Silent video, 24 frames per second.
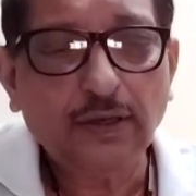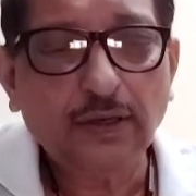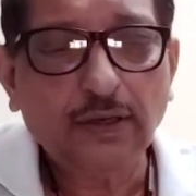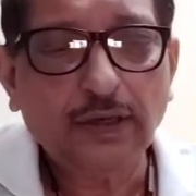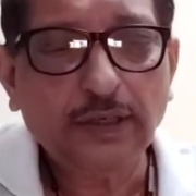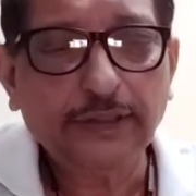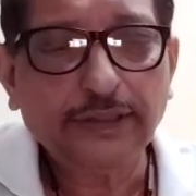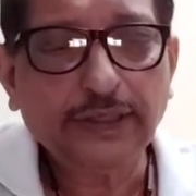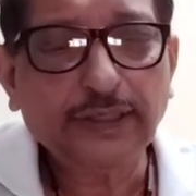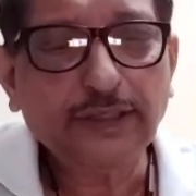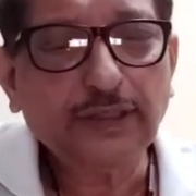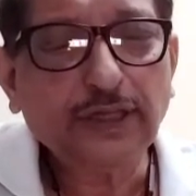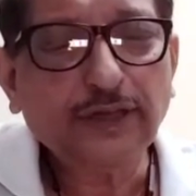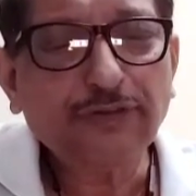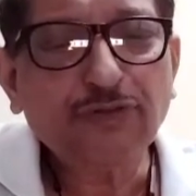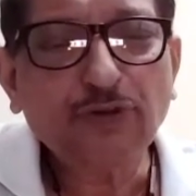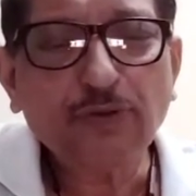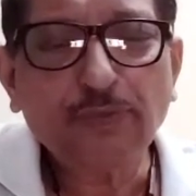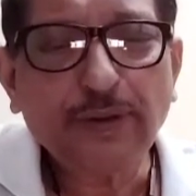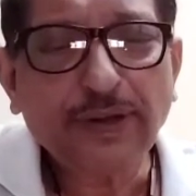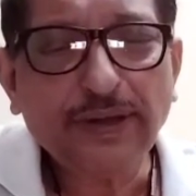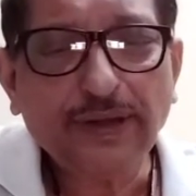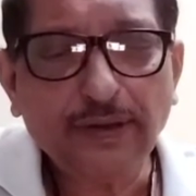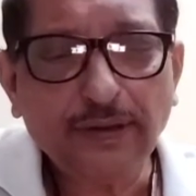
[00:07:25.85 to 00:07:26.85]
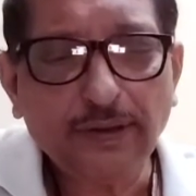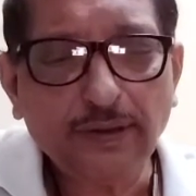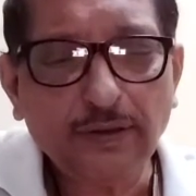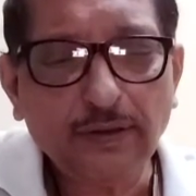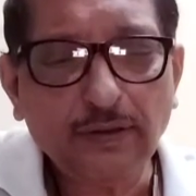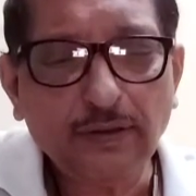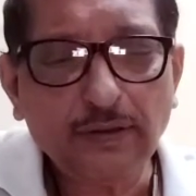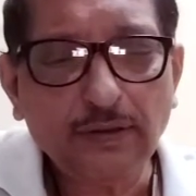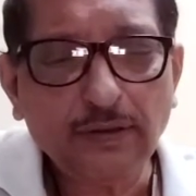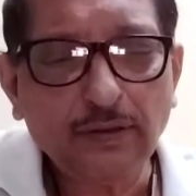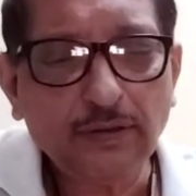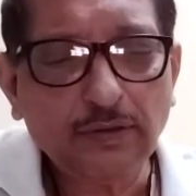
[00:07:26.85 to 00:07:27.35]
I think that would be
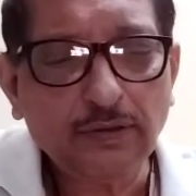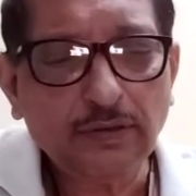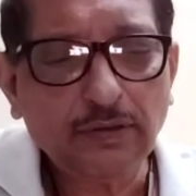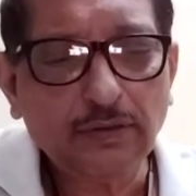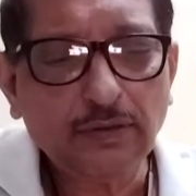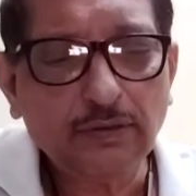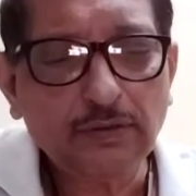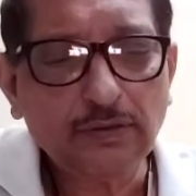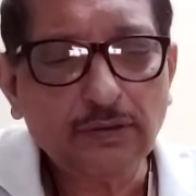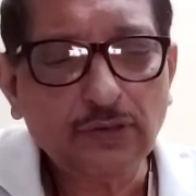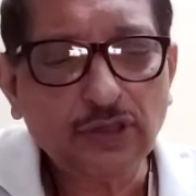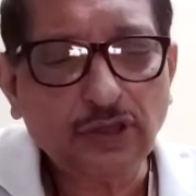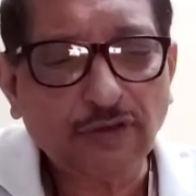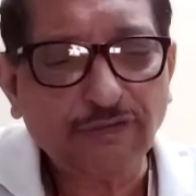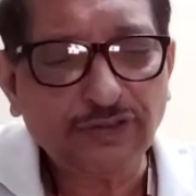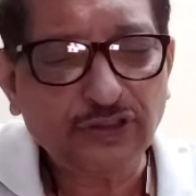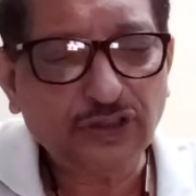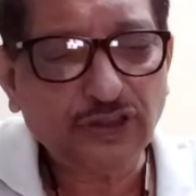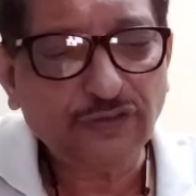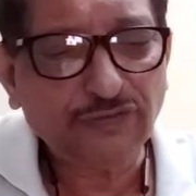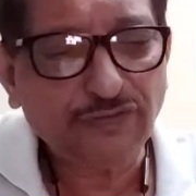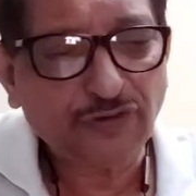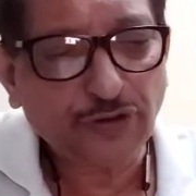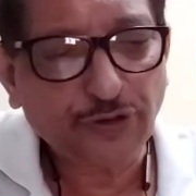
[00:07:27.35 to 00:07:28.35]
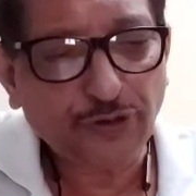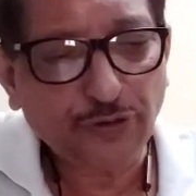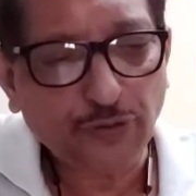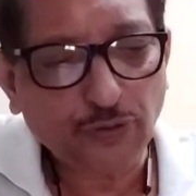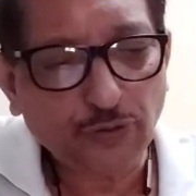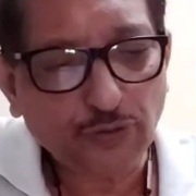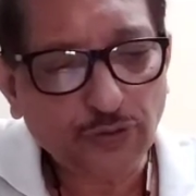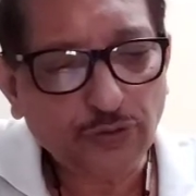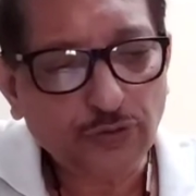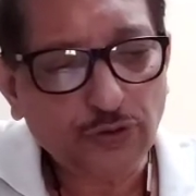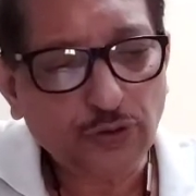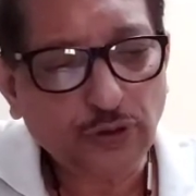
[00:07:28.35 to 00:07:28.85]
sufficient for you
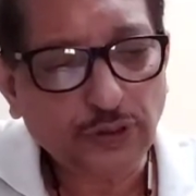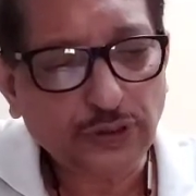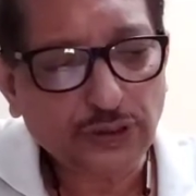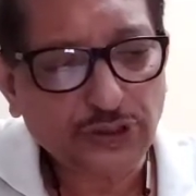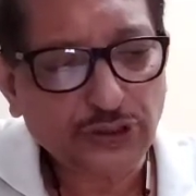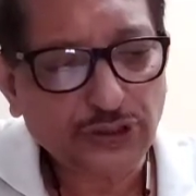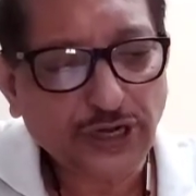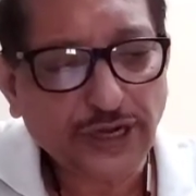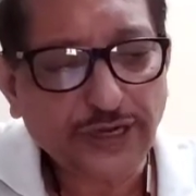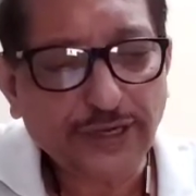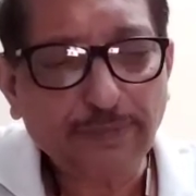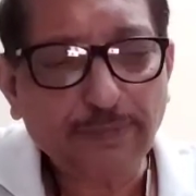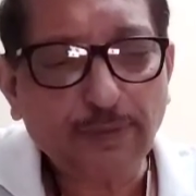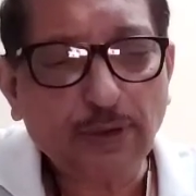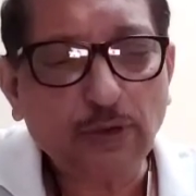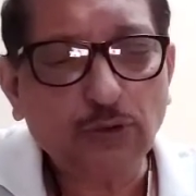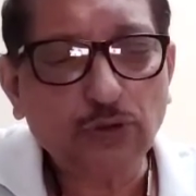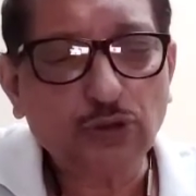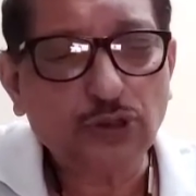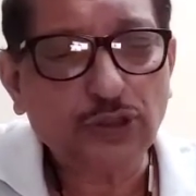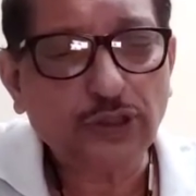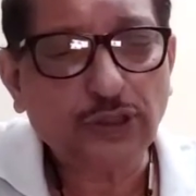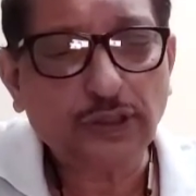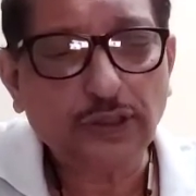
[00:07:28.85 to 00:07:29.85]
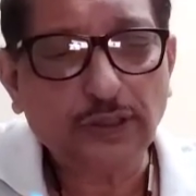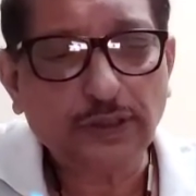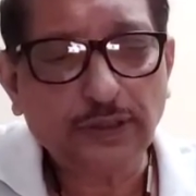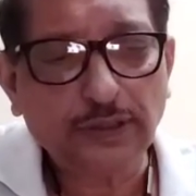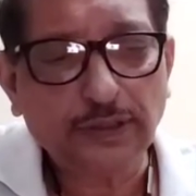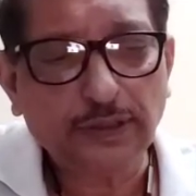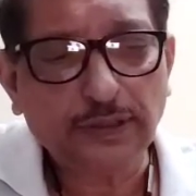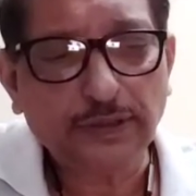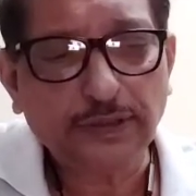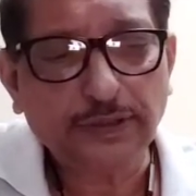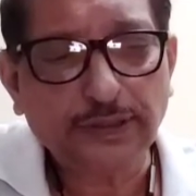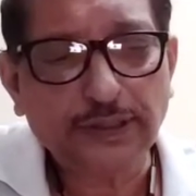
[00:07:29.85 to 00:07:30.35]
to understand about
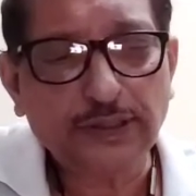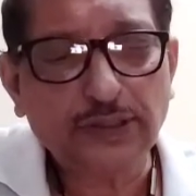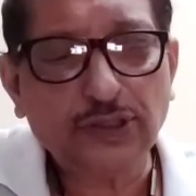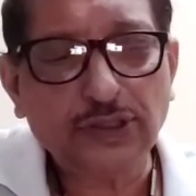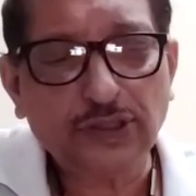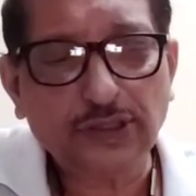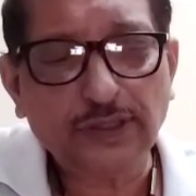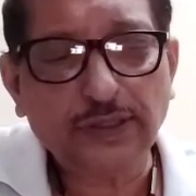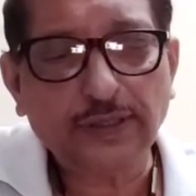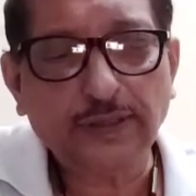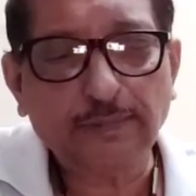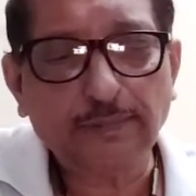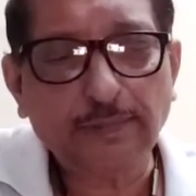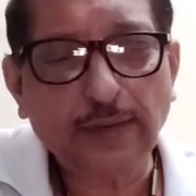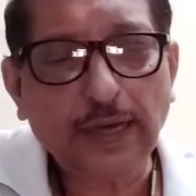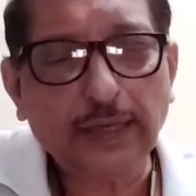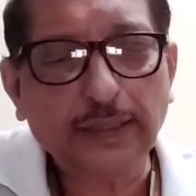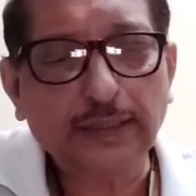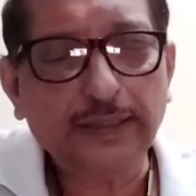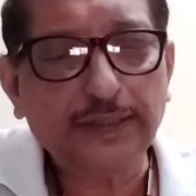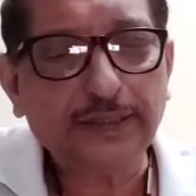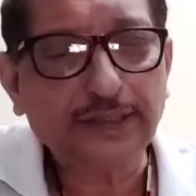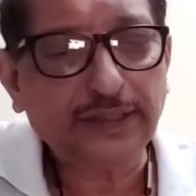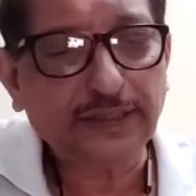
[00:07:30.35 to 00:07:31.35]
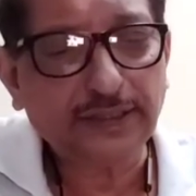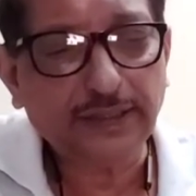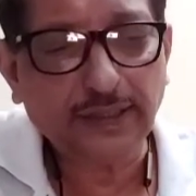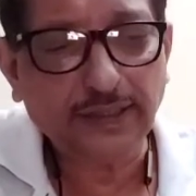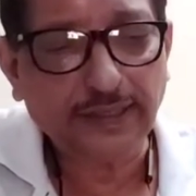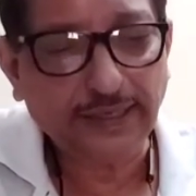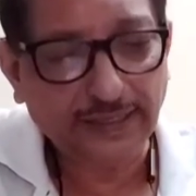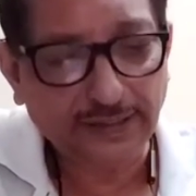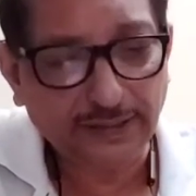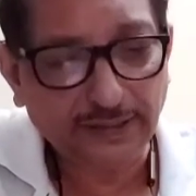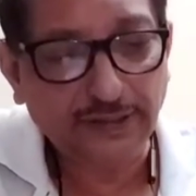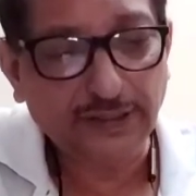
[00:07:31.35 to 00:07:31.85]
this ballad
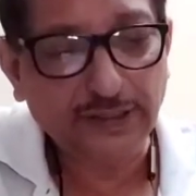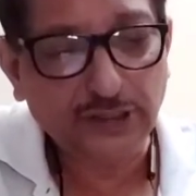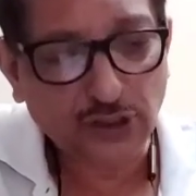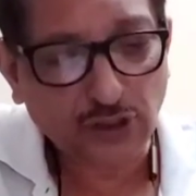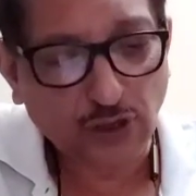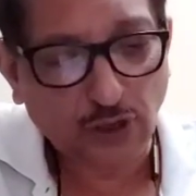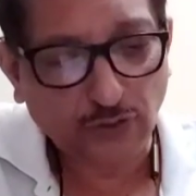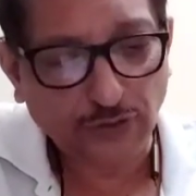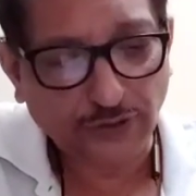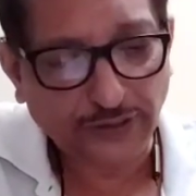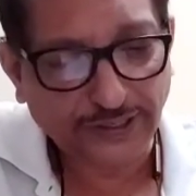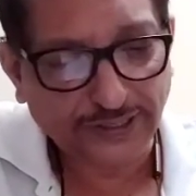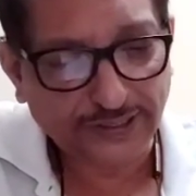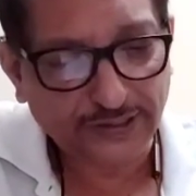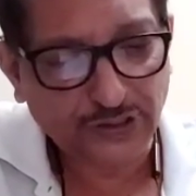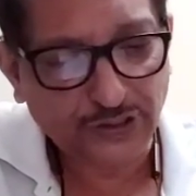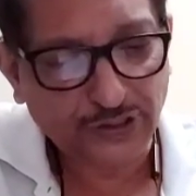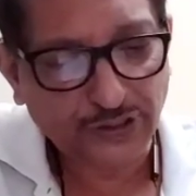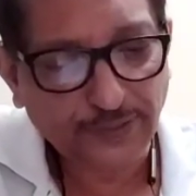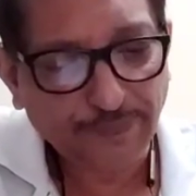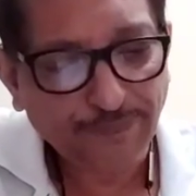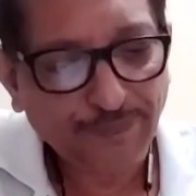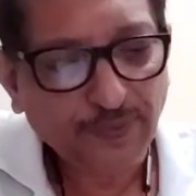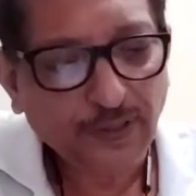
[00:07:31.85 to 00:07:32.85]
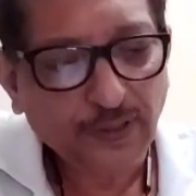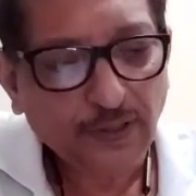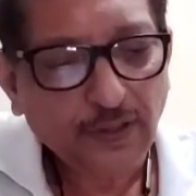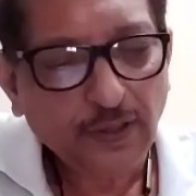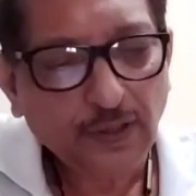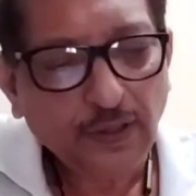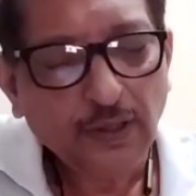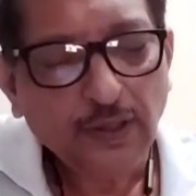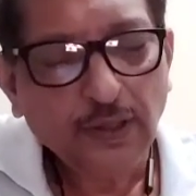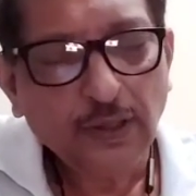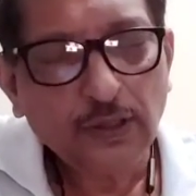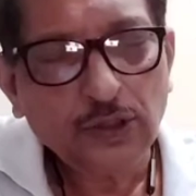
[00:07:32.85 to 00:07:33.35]
in this context.
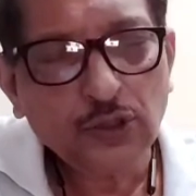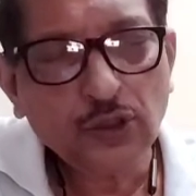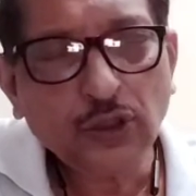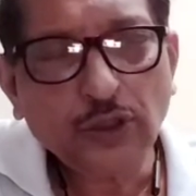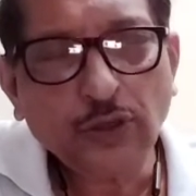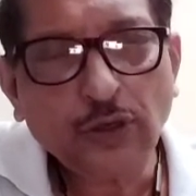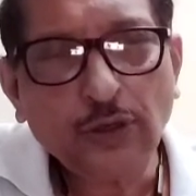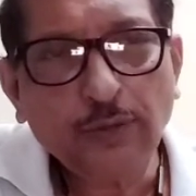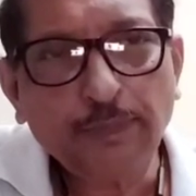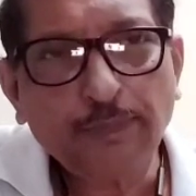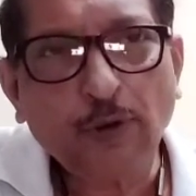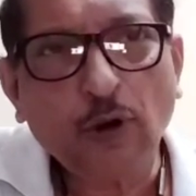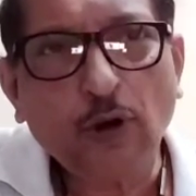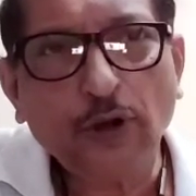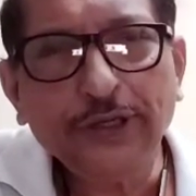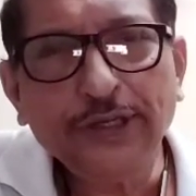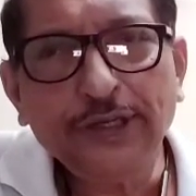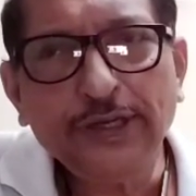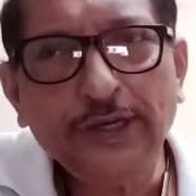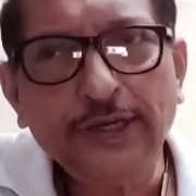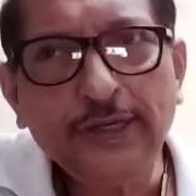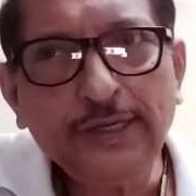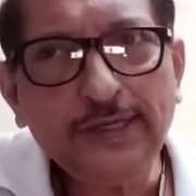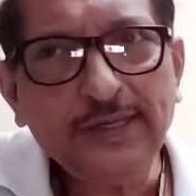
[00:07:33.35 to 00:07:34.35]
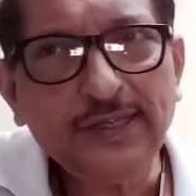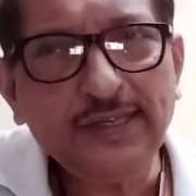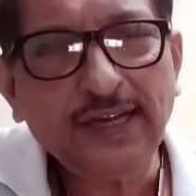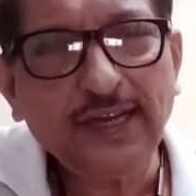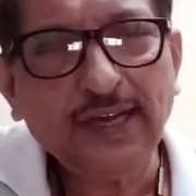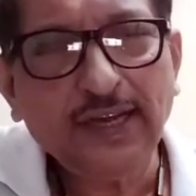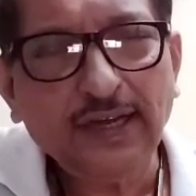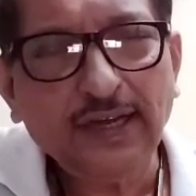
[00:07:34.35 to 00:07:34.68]
So the point is,